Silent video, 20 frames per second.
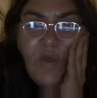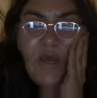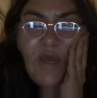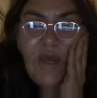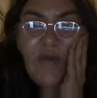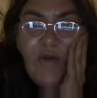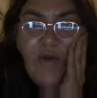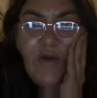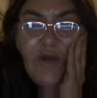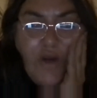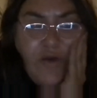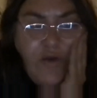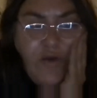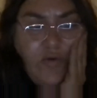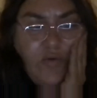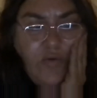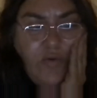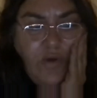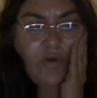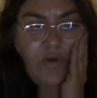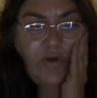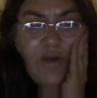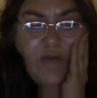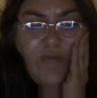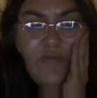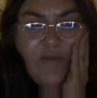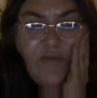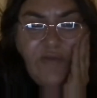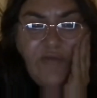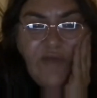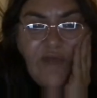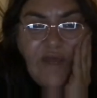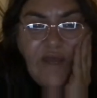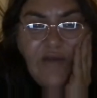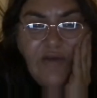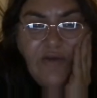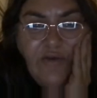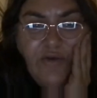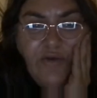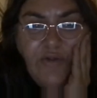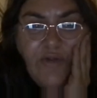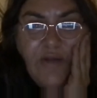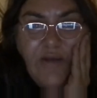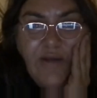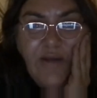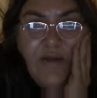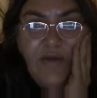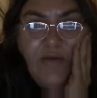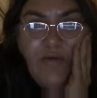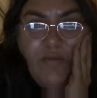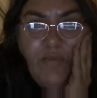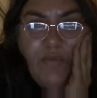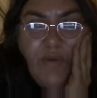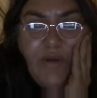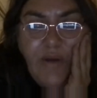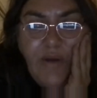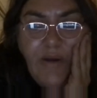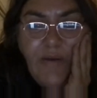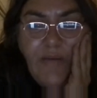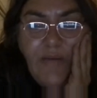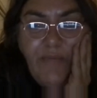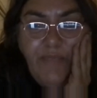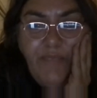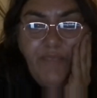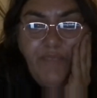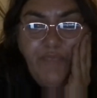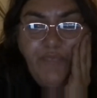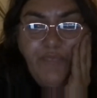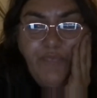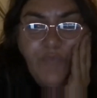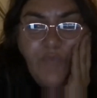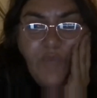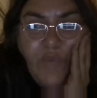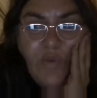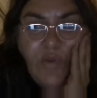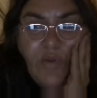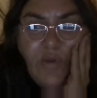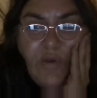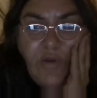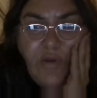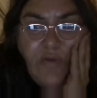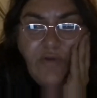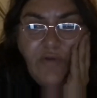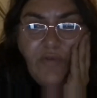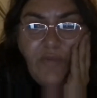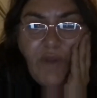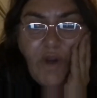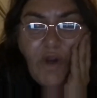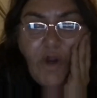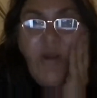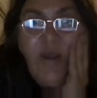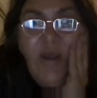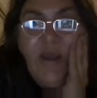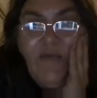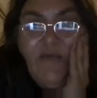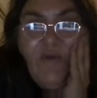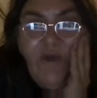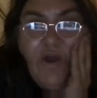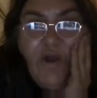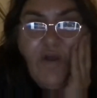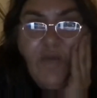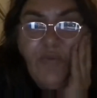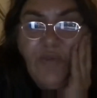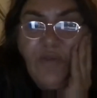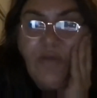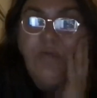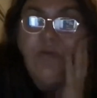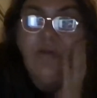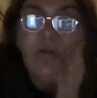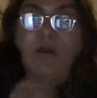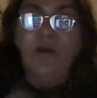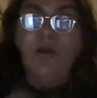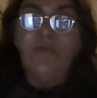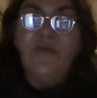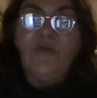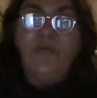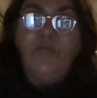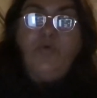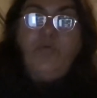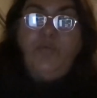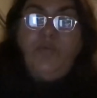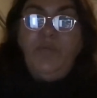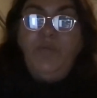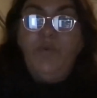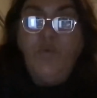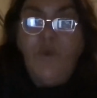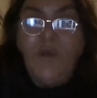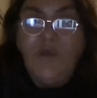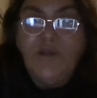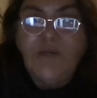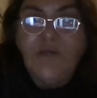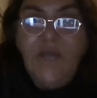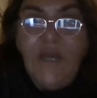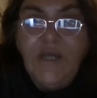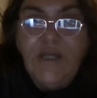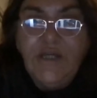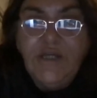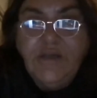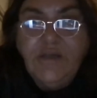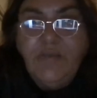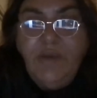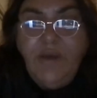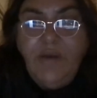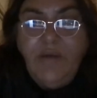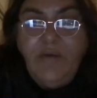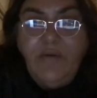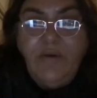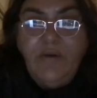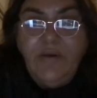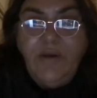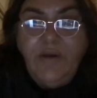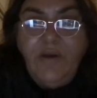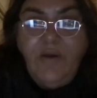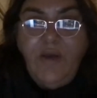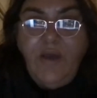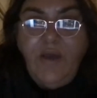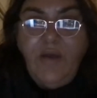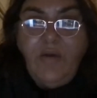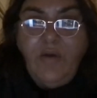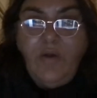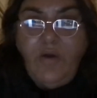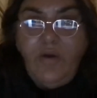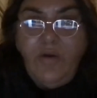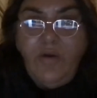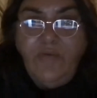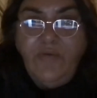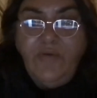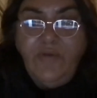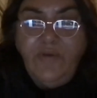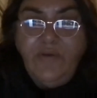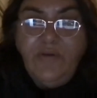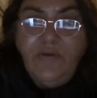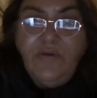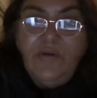And I know they're starting to do that now, but I have hope that there will be more education about our lives and